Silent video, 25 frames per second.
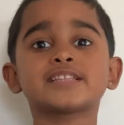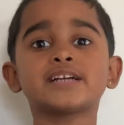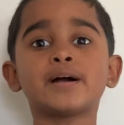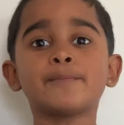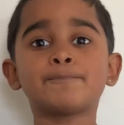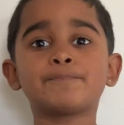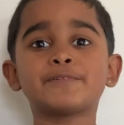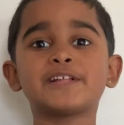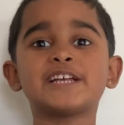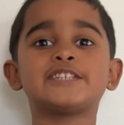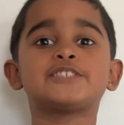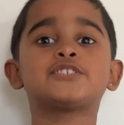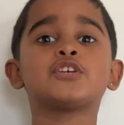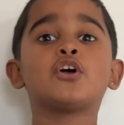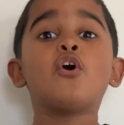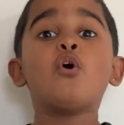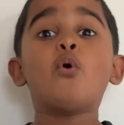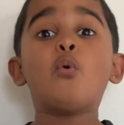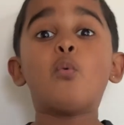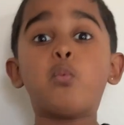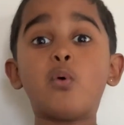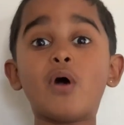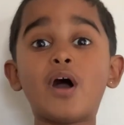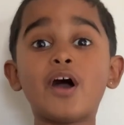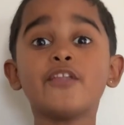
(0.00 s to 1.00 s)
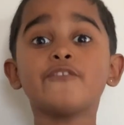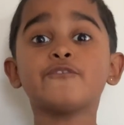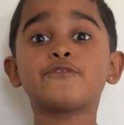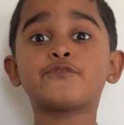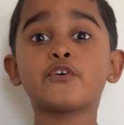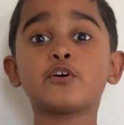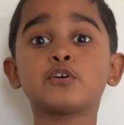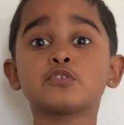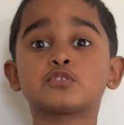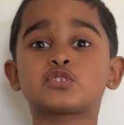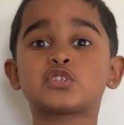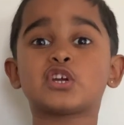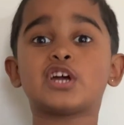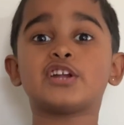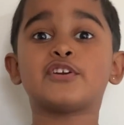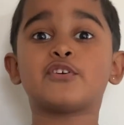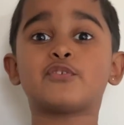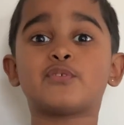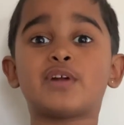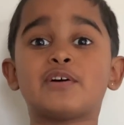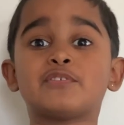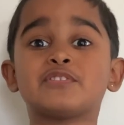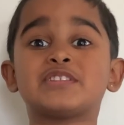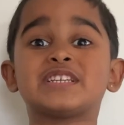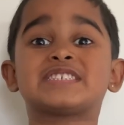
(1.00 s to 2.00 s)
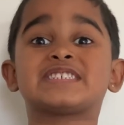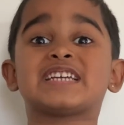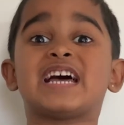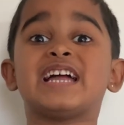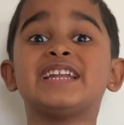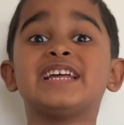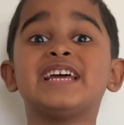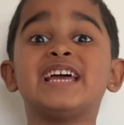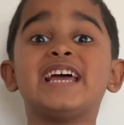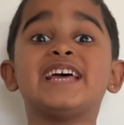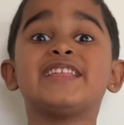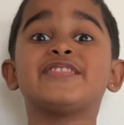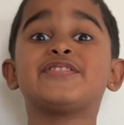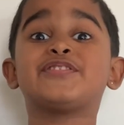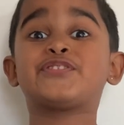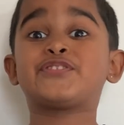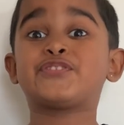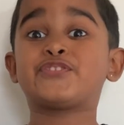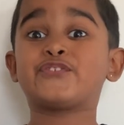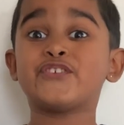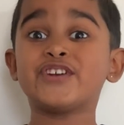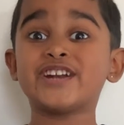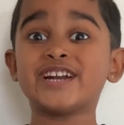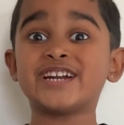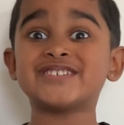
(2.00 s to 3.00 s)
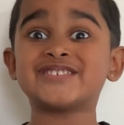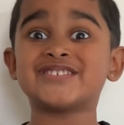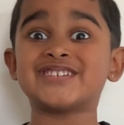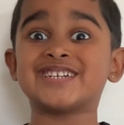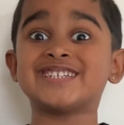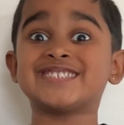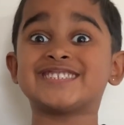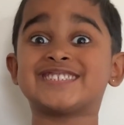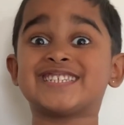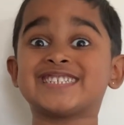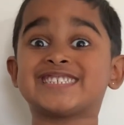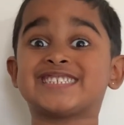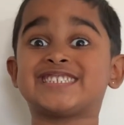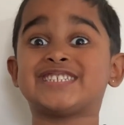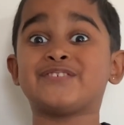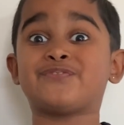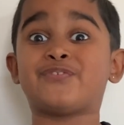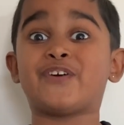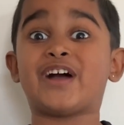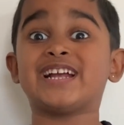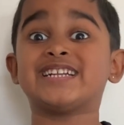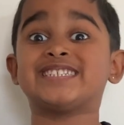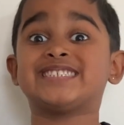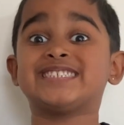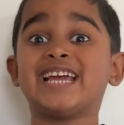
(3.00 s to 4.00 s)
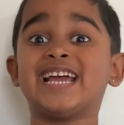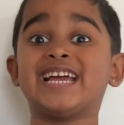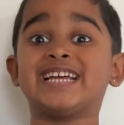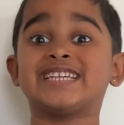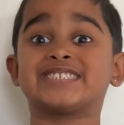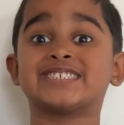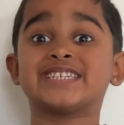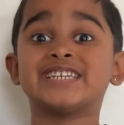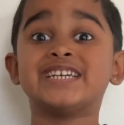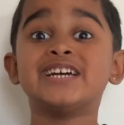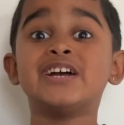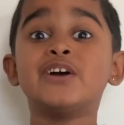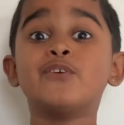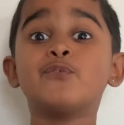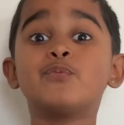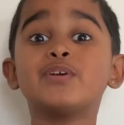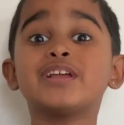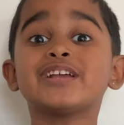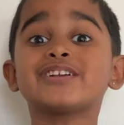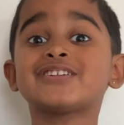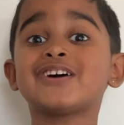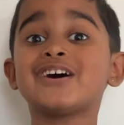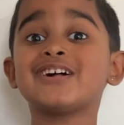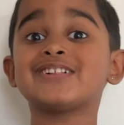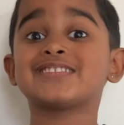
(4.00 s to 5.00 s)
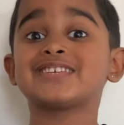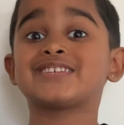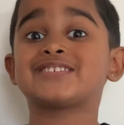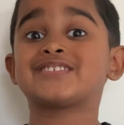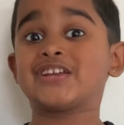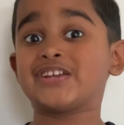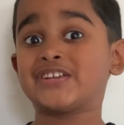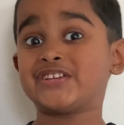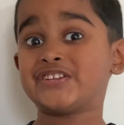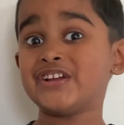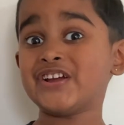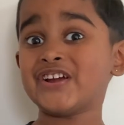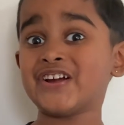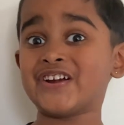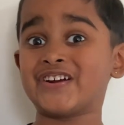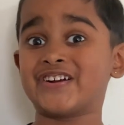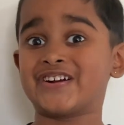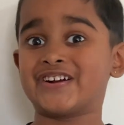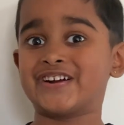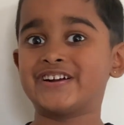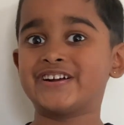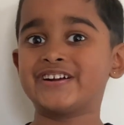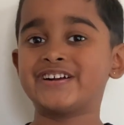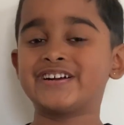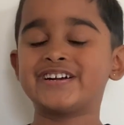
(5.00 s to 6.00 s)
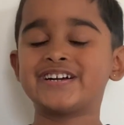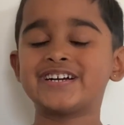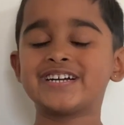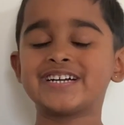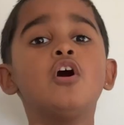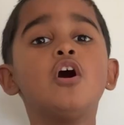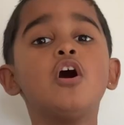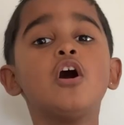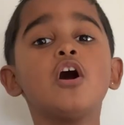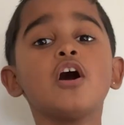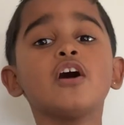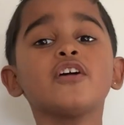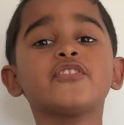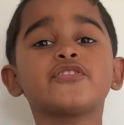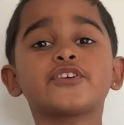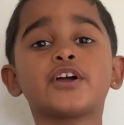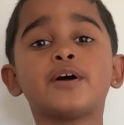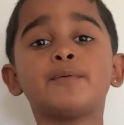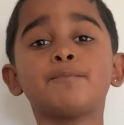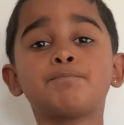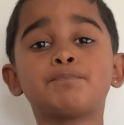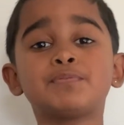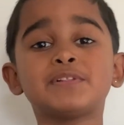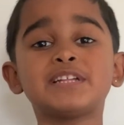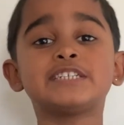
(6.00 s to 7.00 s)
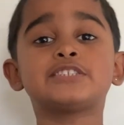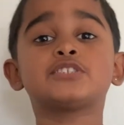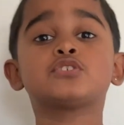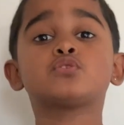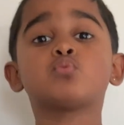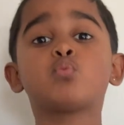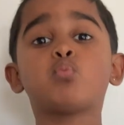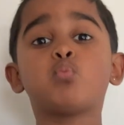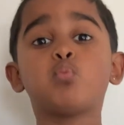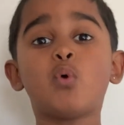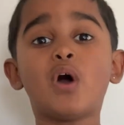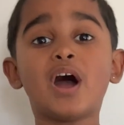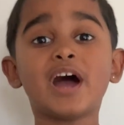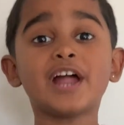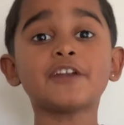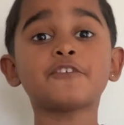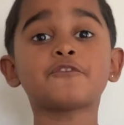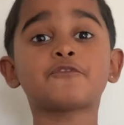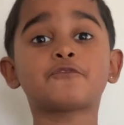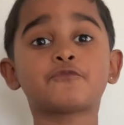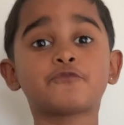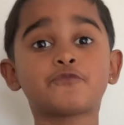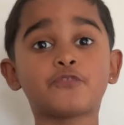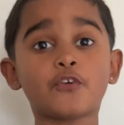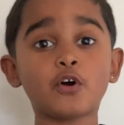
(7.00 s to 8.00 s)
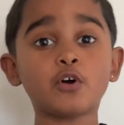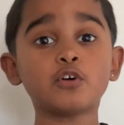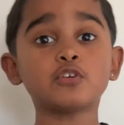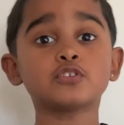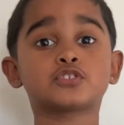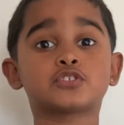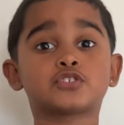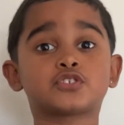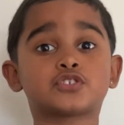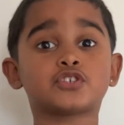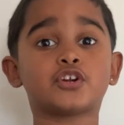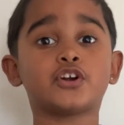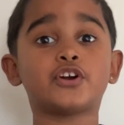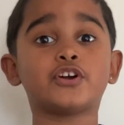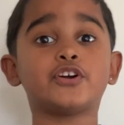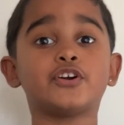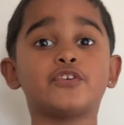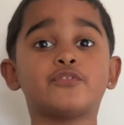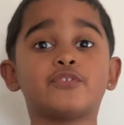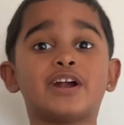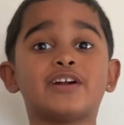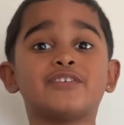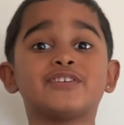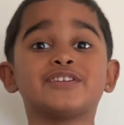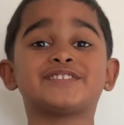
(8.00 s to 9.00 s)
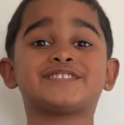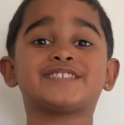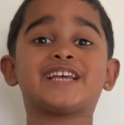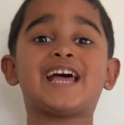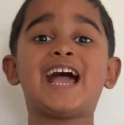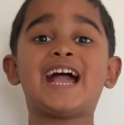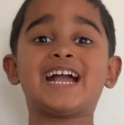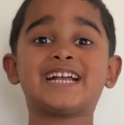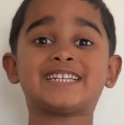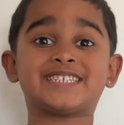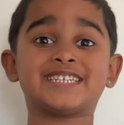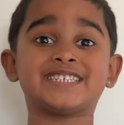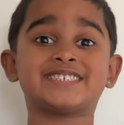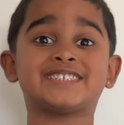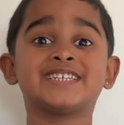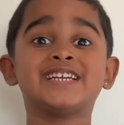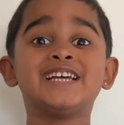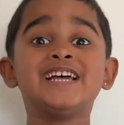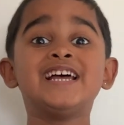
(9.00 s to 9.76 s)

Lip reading: completes one full turn around the sun in 365 days. We call this a year. Earth completes one full turn around its axis